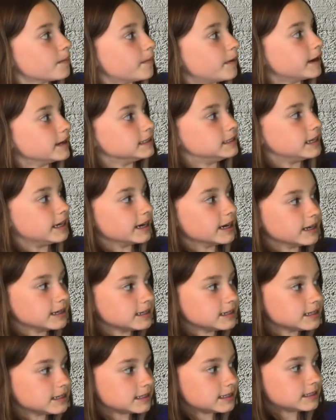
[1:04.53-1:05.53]
by
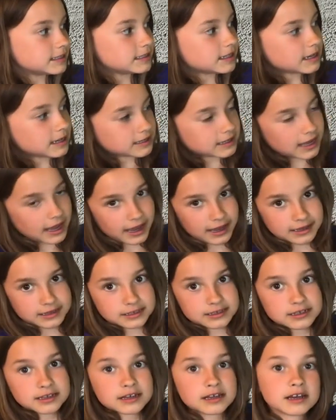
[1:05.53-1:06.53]
Dan
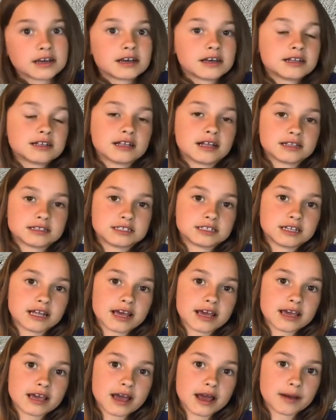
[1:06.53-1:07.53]
Santat.
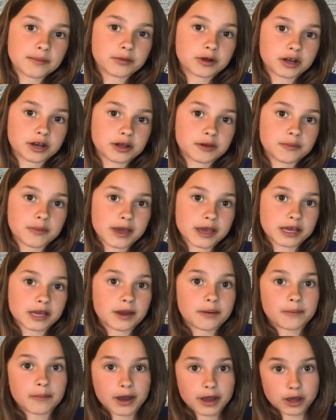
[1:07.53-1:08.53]
Today I'm gonna
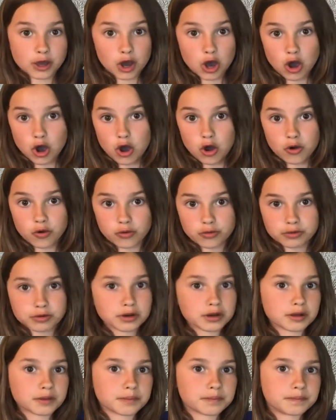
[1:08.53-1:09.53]
make my
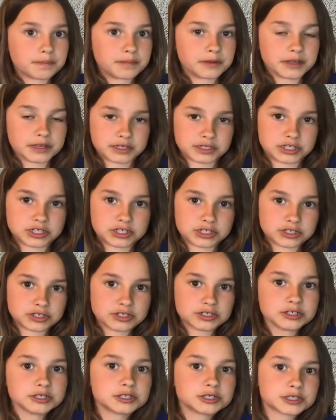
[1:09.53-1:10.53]
own
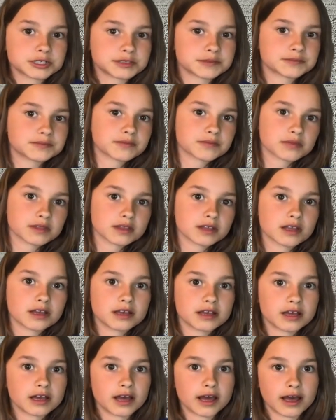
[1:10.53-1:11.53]
pictures
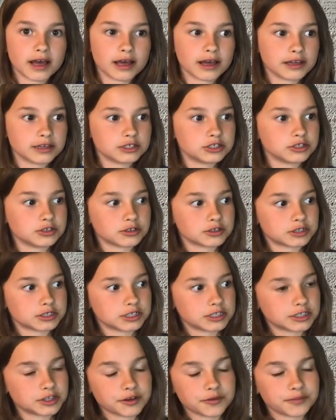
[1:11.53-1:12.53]
and you'll
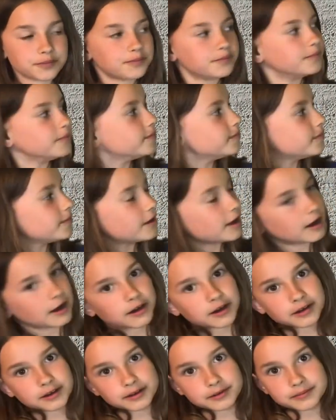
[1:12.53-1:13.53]
see them
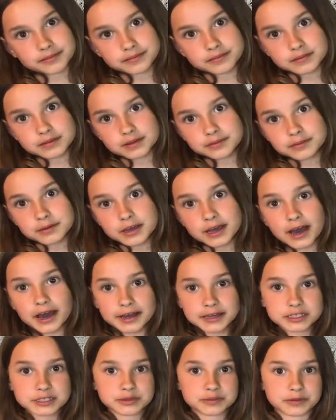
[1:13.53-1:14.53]
um,
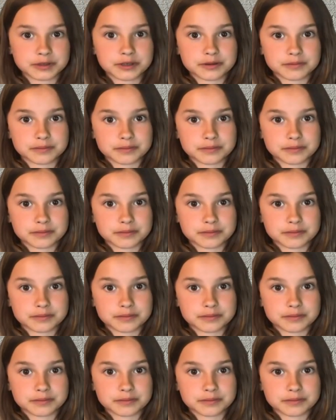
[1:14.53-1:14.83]
behind me,